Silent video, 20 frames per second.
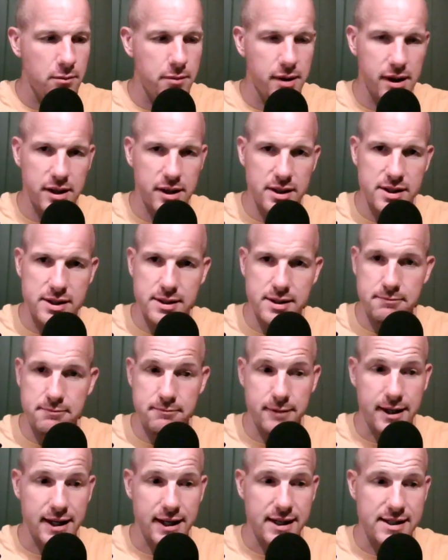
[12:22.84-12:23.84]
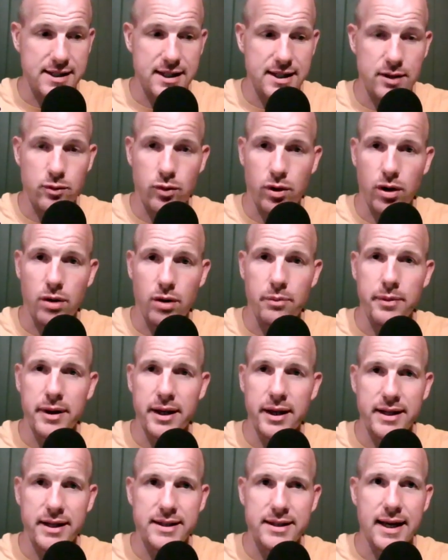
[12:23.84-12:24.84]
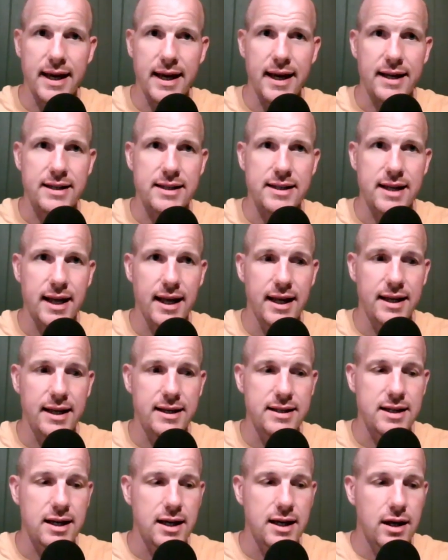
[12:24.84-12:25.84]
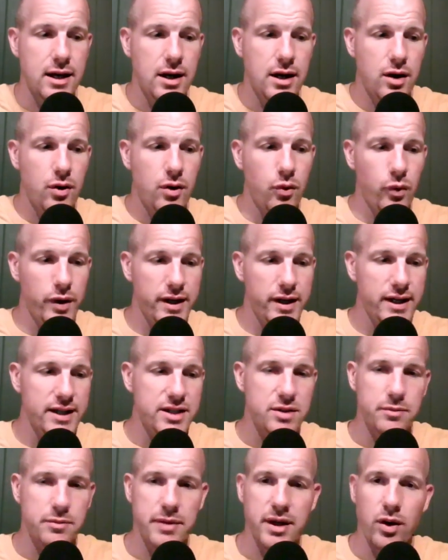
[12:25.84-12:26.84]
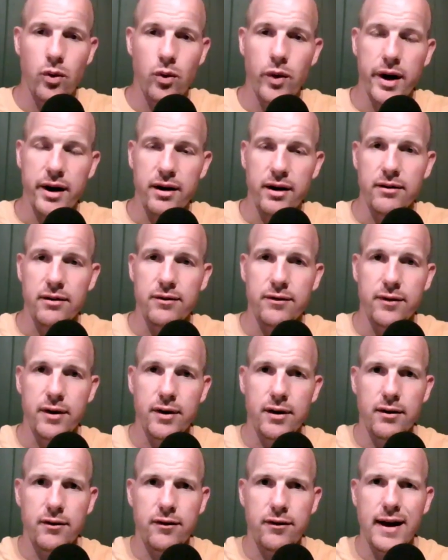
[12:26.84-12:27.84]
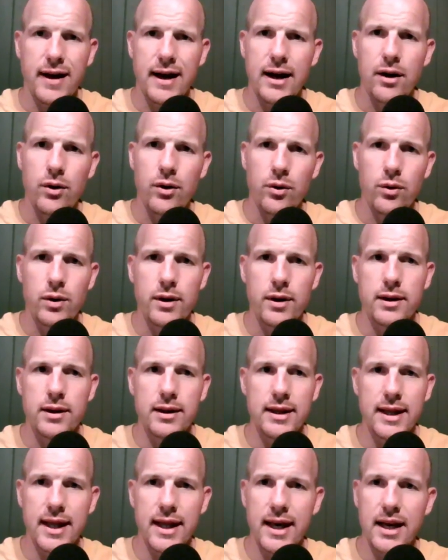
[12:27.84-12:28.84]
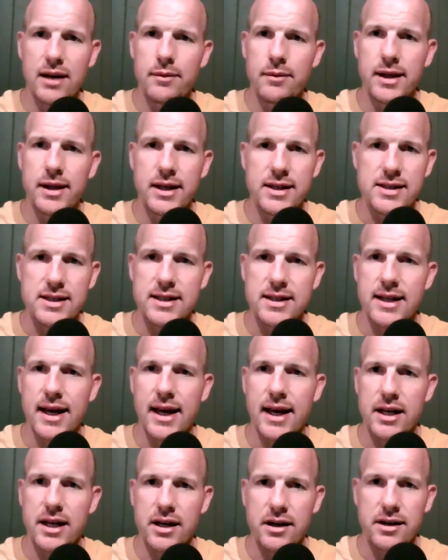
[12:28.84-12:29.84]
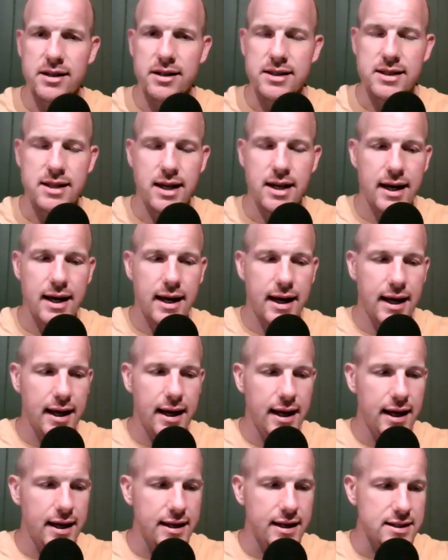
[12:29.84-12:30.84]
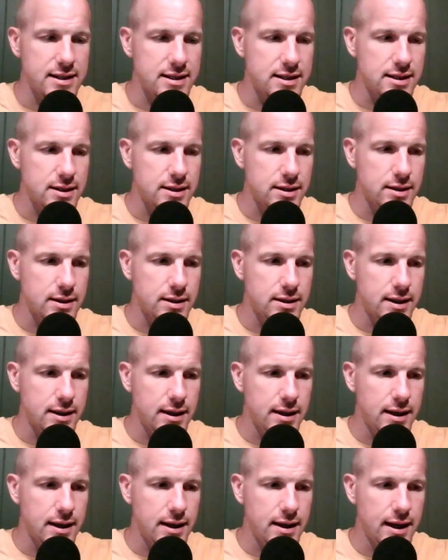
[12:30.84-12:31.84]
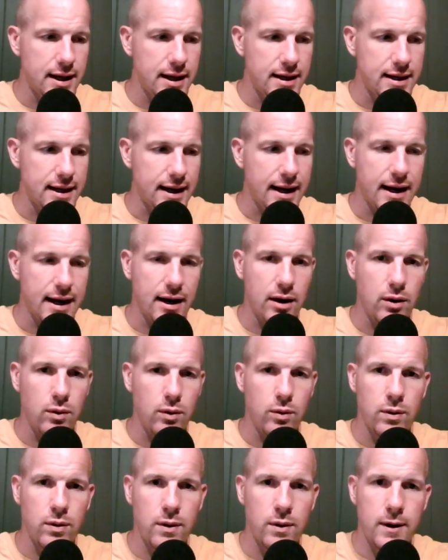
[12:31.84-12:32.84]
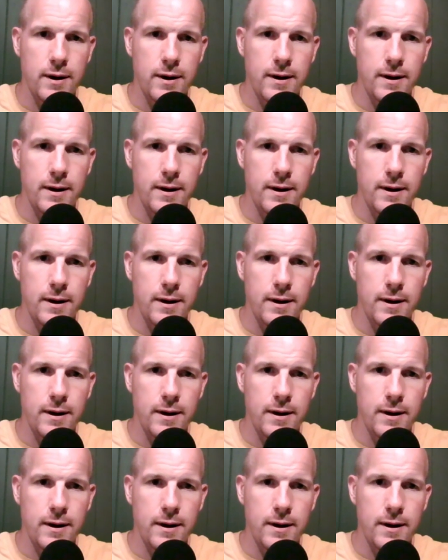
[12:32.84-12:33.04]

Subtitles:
Because, like I said, we're all being attacked, and we need to be aware of how the enemy is attacking us, and how